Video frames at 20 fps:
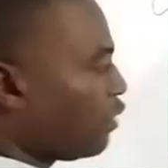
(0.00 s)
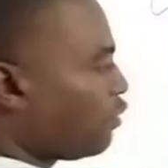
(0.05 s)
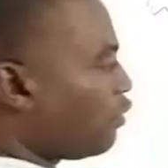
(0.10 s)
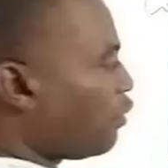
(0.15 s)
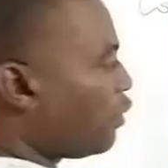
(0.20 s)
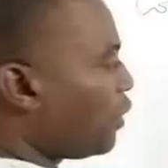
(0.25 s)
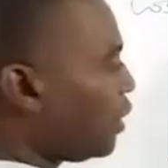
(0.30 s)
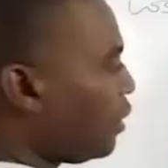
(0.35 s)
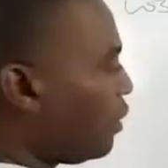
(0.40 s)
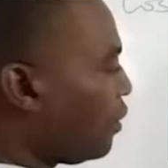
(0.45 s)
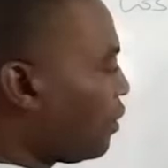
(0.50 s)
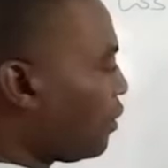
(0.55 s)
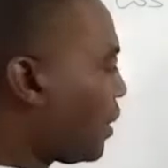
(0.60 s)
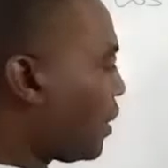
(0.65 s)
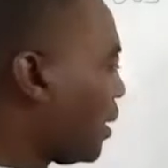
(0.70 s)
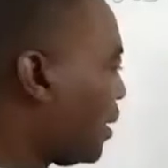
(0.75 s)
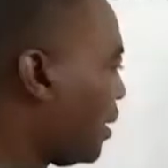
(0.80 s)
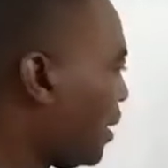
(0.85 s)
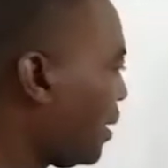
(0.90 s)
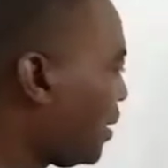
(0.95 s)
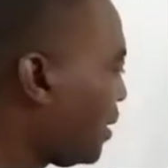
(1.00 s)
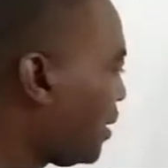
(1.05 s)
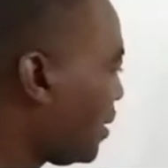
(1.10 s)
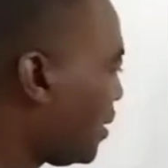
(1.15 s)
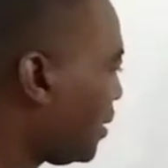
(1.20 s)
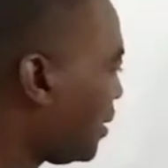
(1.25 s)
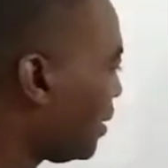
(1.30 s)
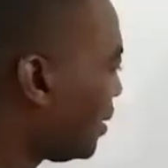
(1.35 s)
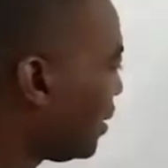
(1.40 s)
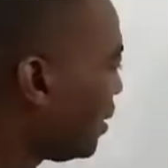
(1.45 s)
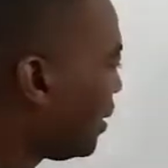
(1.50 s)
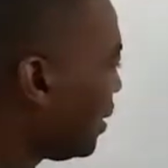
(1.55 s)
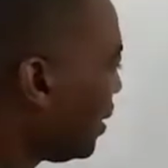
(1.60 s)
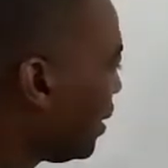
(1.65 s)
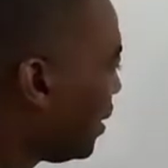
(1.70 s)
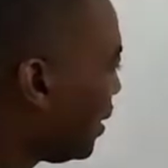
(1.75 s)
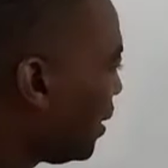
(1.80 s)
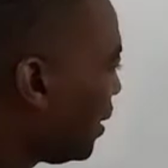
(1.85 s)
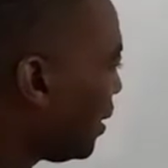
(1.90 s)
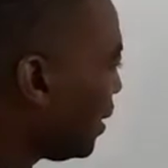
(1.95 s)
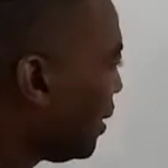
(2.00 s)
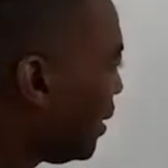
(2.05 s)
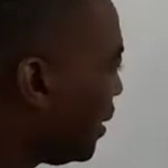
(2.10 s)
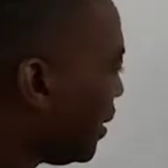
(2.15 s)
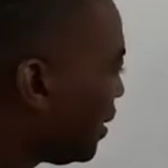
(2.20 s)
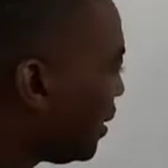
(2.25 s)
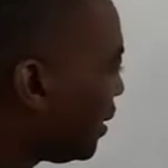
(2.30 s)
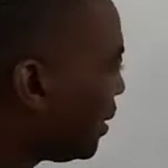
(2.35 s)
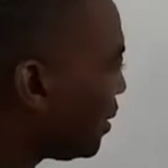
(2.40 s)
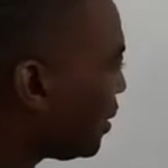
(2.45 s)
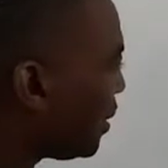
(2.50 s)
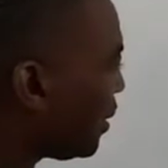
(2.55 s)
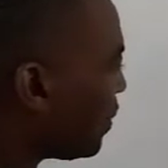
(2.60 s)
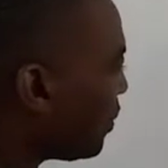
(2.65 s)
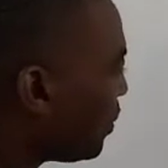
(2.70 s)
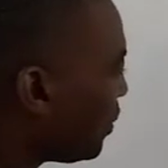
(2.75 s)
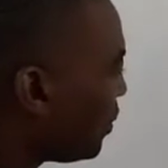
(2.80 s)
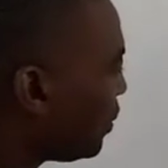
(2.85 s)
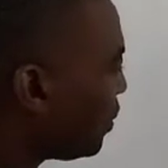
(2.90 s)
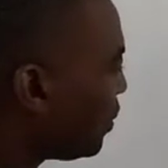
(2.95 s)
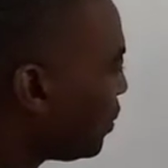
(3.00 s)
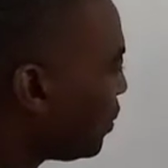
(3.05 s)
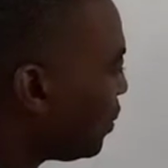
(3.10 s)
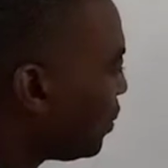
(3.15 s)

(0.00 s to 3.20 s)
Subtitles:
if we look at this, this is root